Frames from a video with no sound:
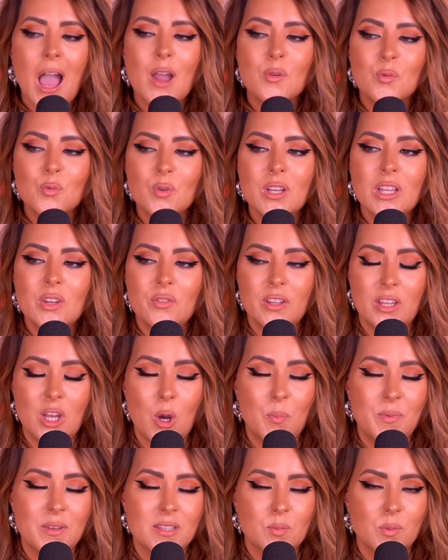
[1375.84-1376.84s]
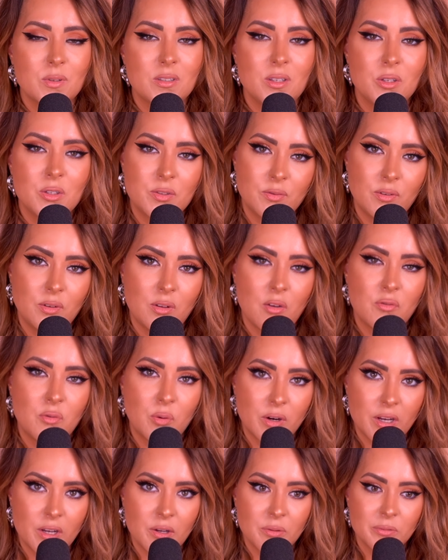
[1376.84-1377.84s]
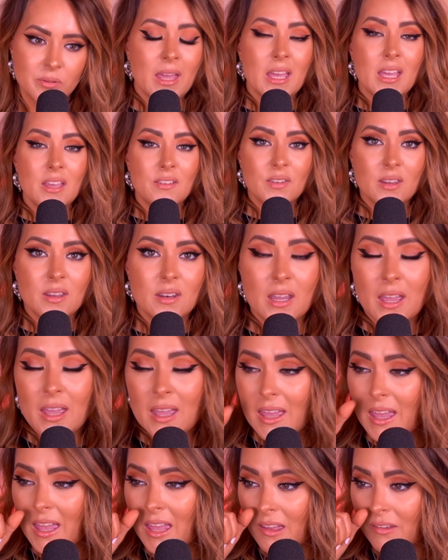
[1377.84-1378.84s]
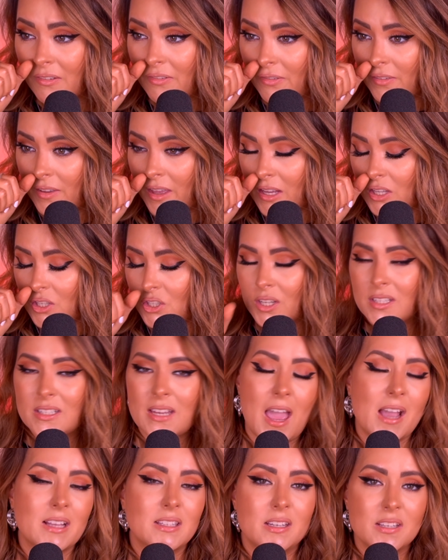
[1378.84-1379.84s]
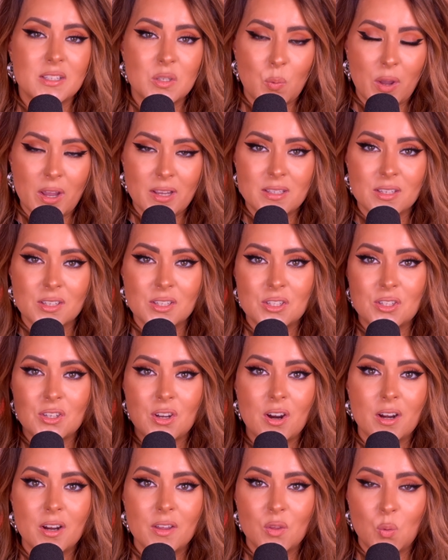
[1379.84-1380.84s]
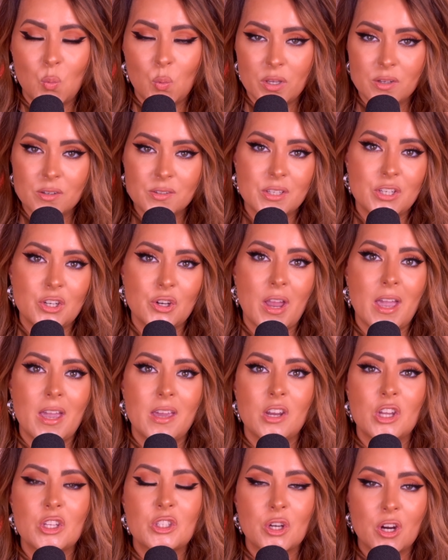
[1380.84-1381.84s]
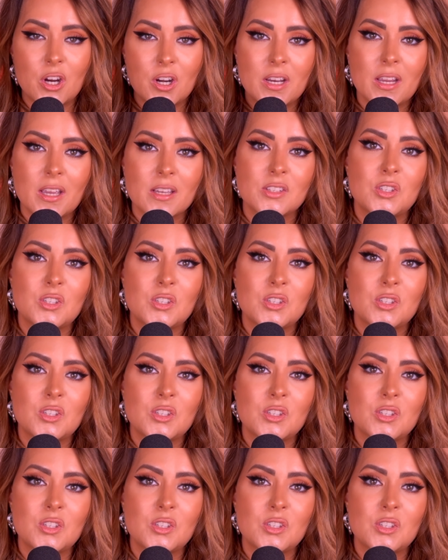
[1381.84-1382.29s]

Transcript: really, really hope this was useful for you, even if it just acted as a way to start the wheels in your head turning as